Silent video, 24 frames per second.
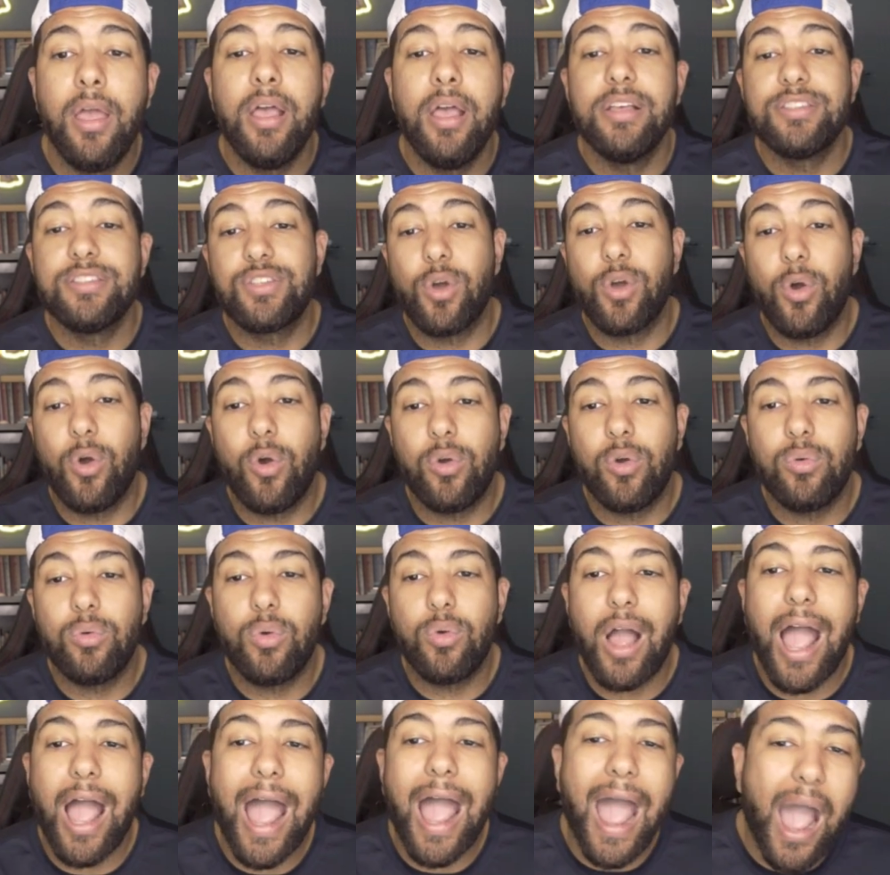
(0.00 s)
So
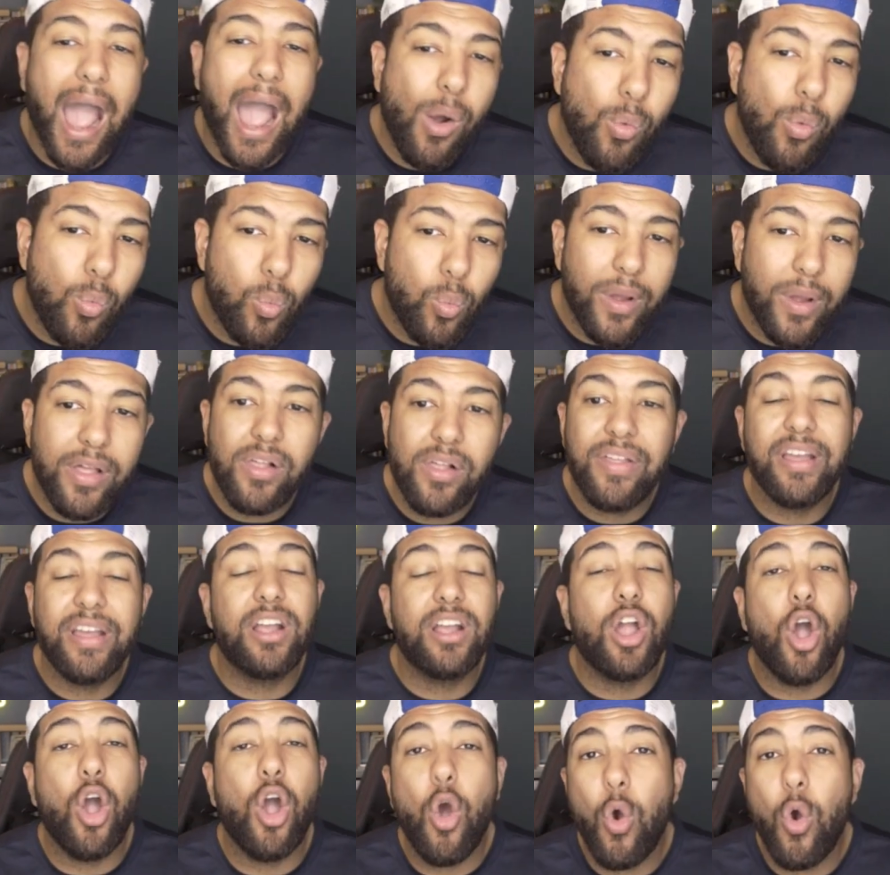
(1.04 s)
how will it
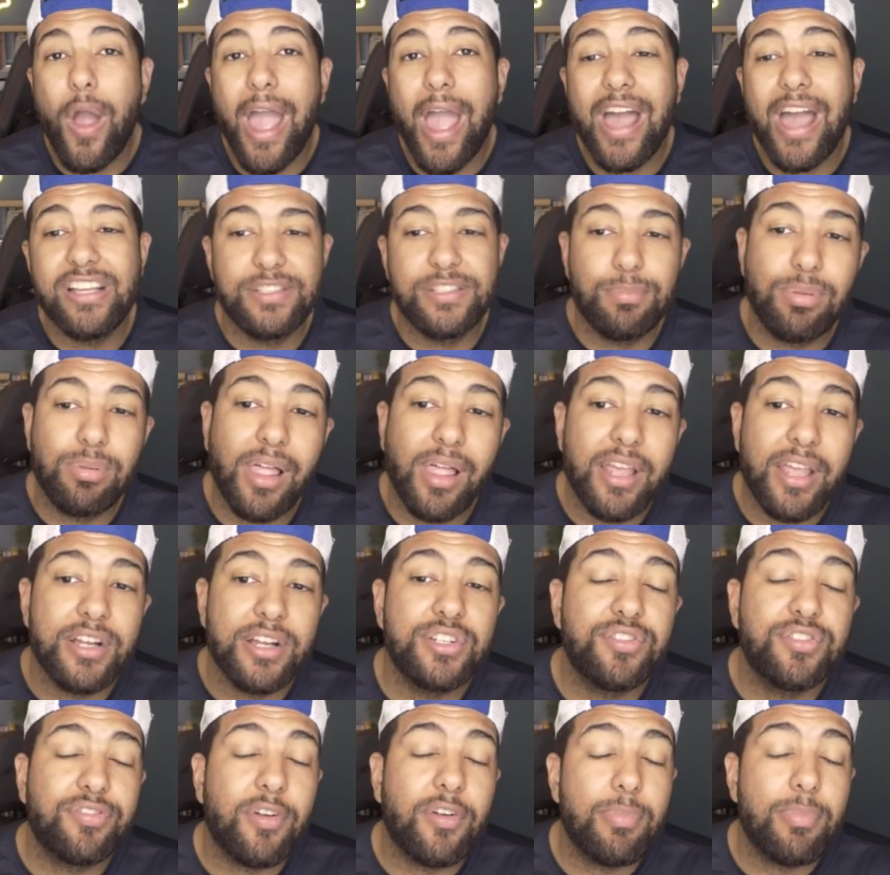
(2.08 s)
go as
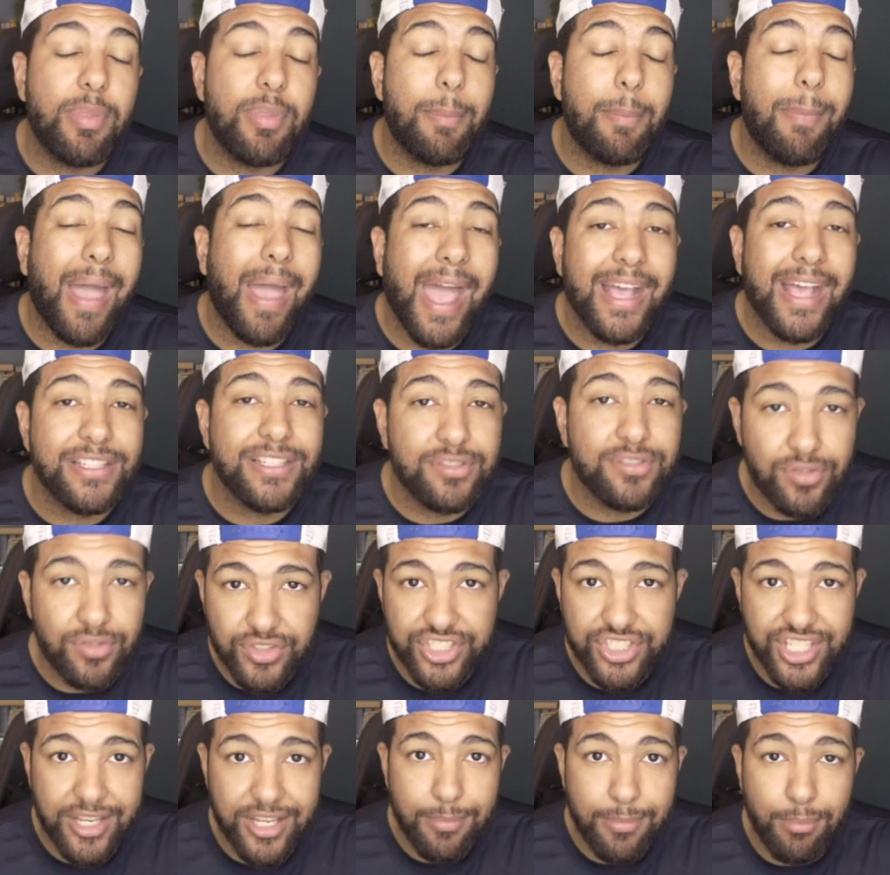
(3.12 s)
players from the past
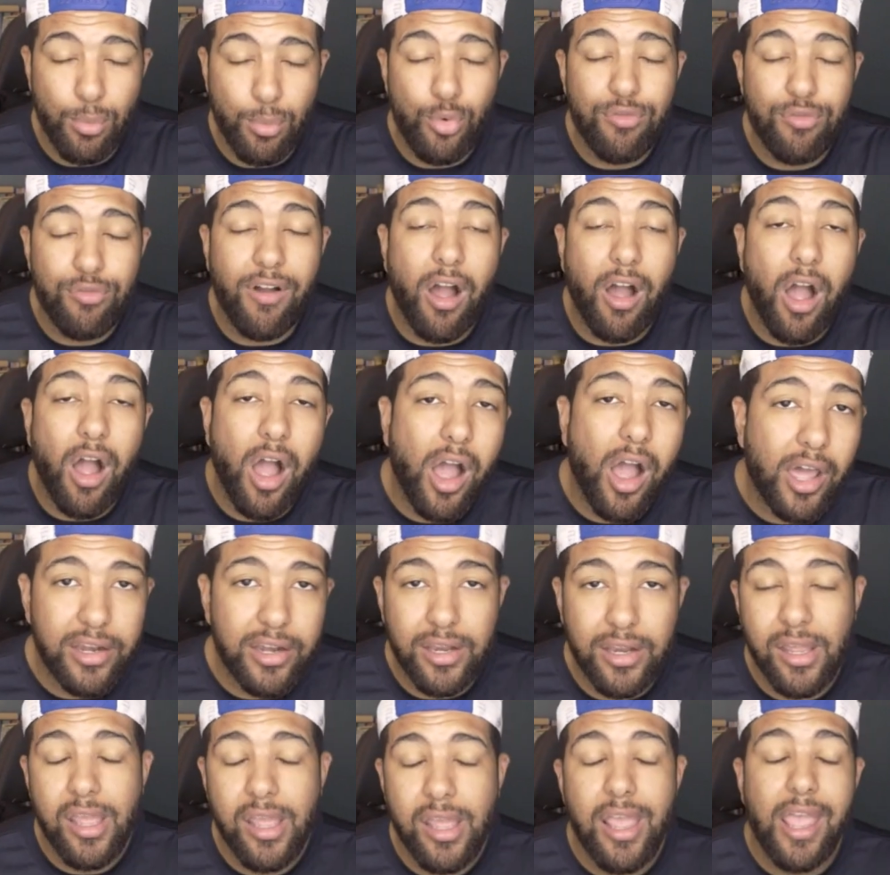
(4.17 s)
regime move on
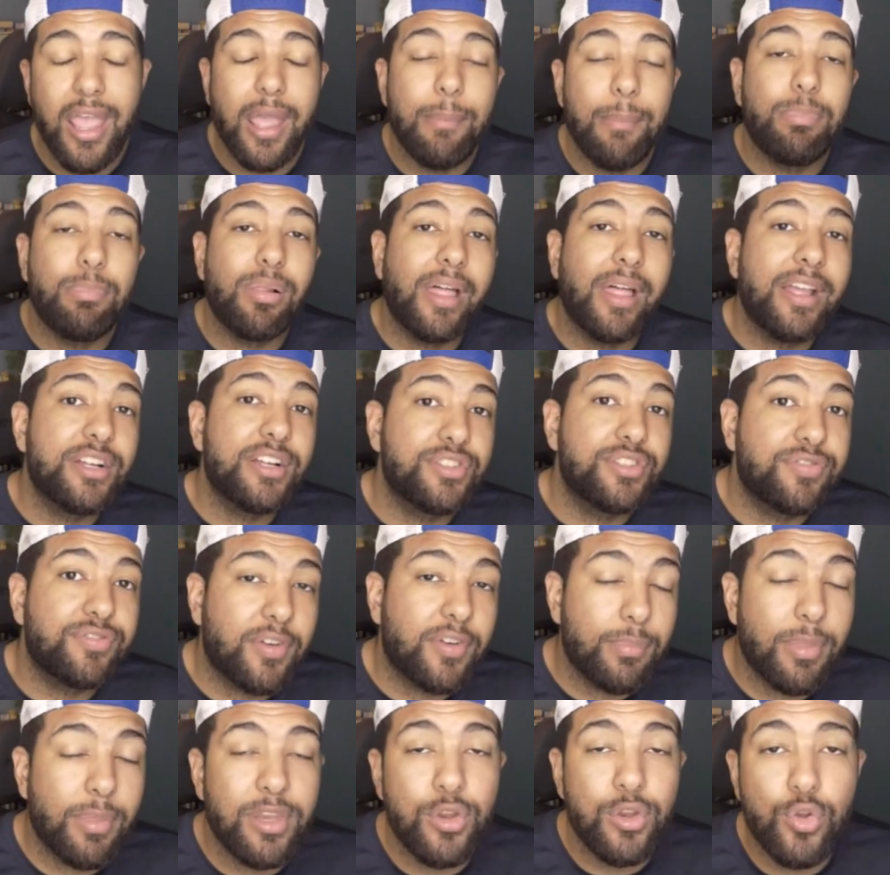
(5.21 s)
and players
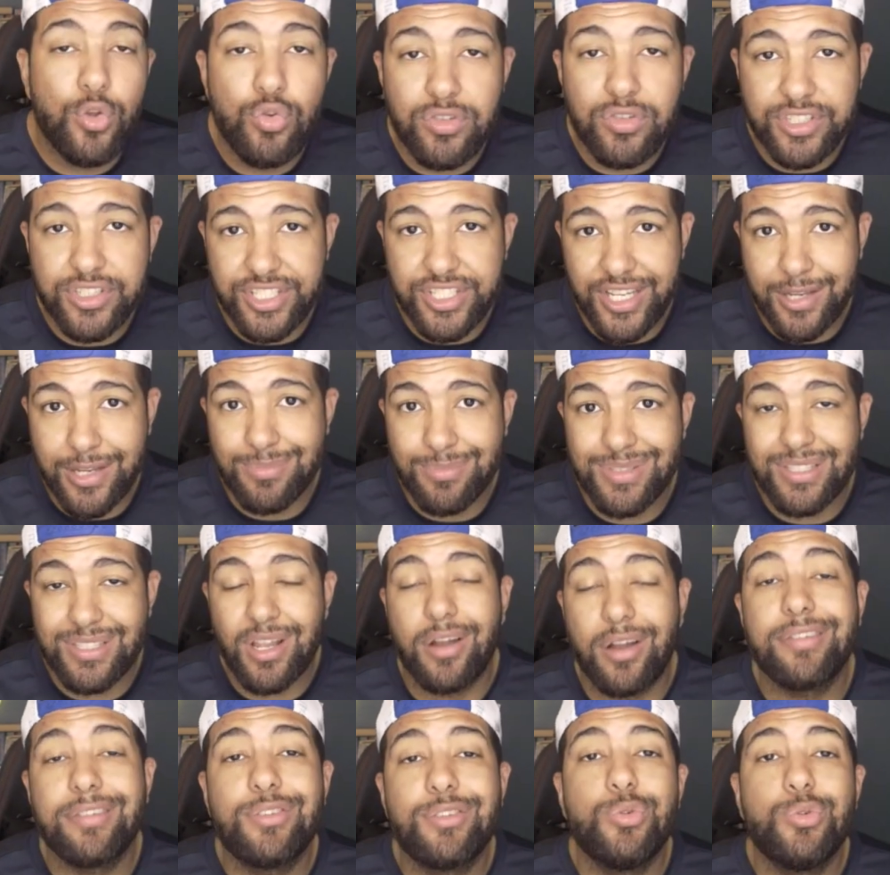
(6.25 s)
from the new regime
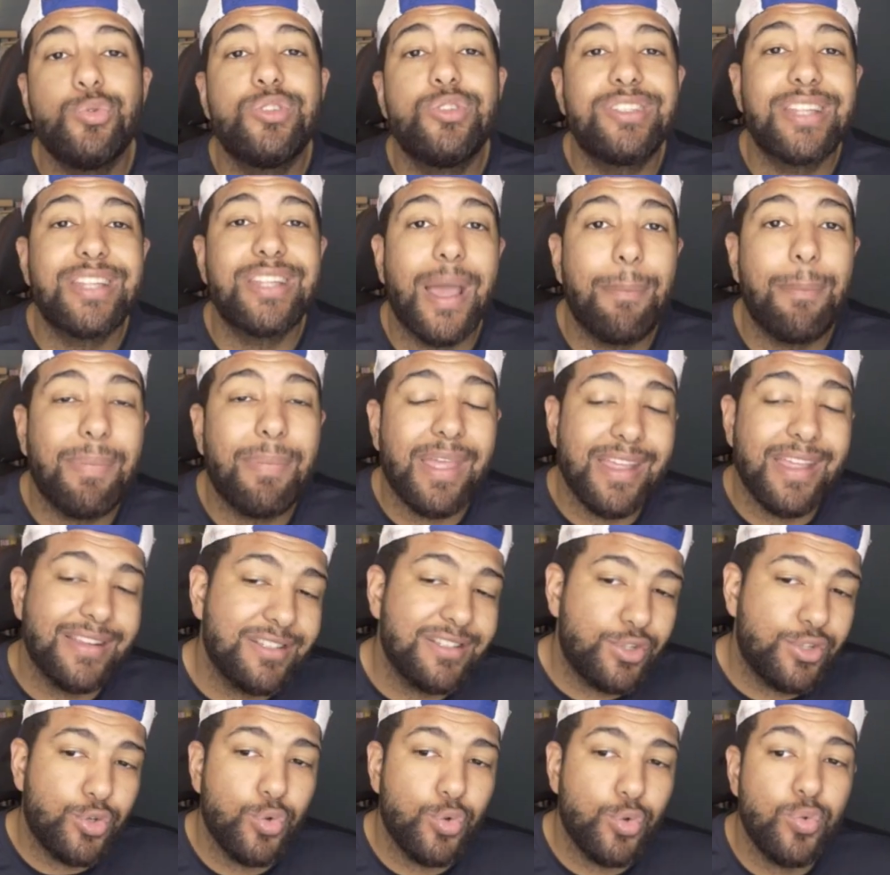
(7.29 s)
start to step
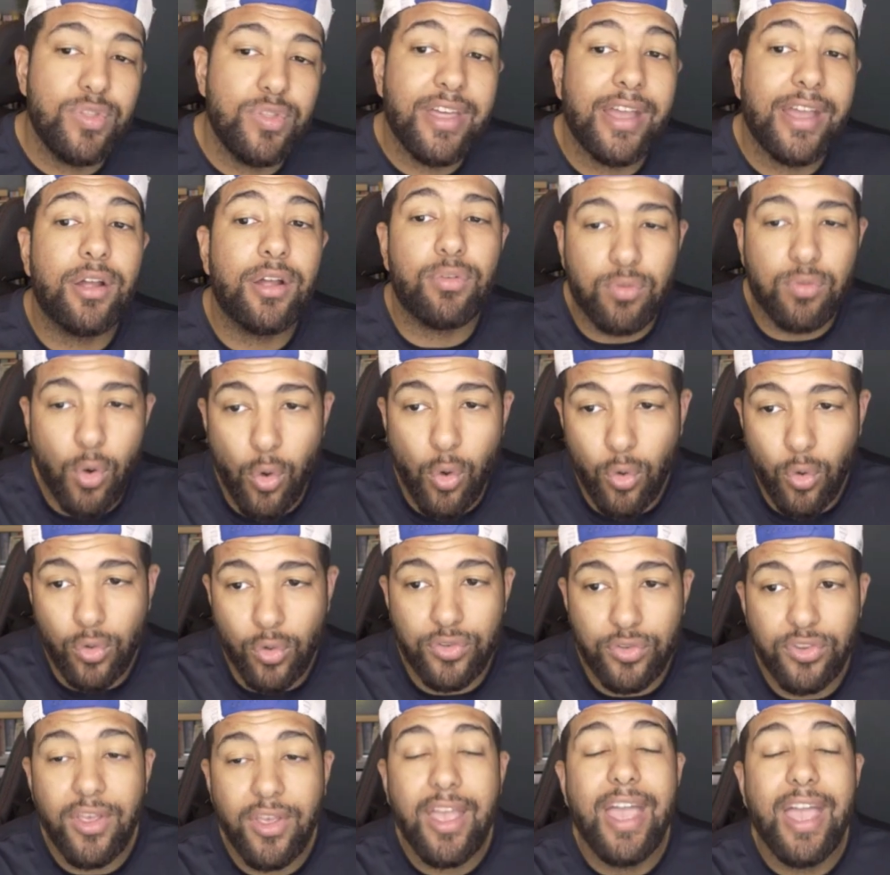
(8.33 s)
into their roles?